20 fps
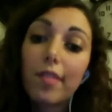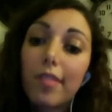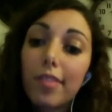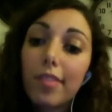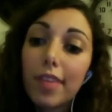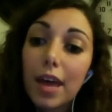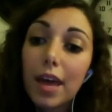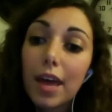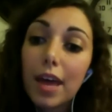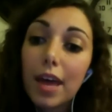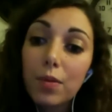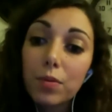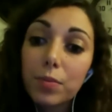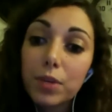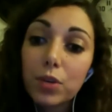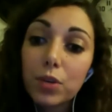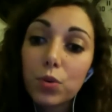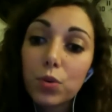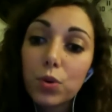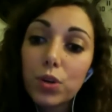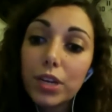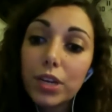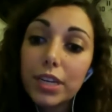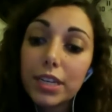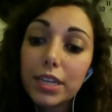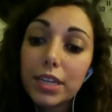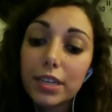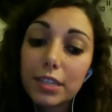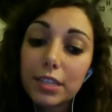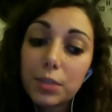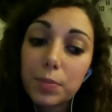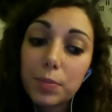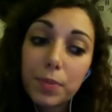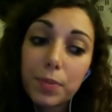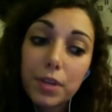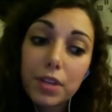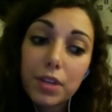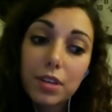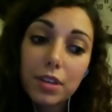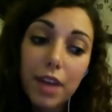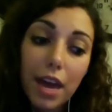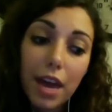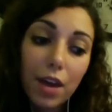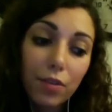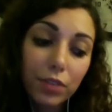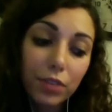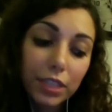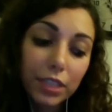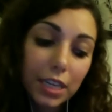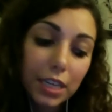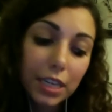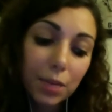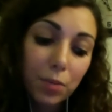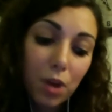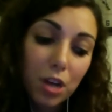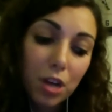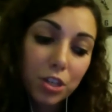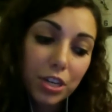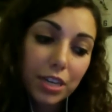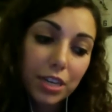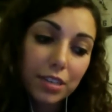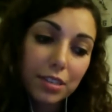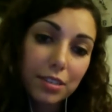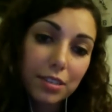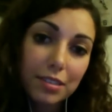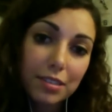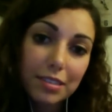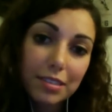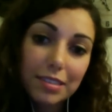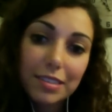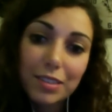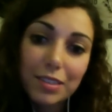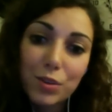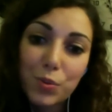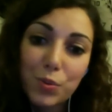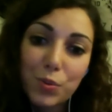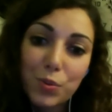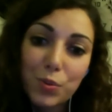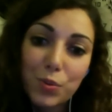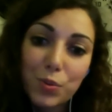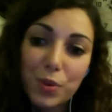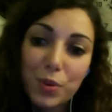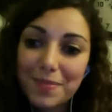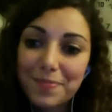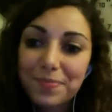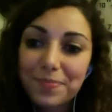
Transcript: that would be cool, and it's been, yeah, a really neat project to work on.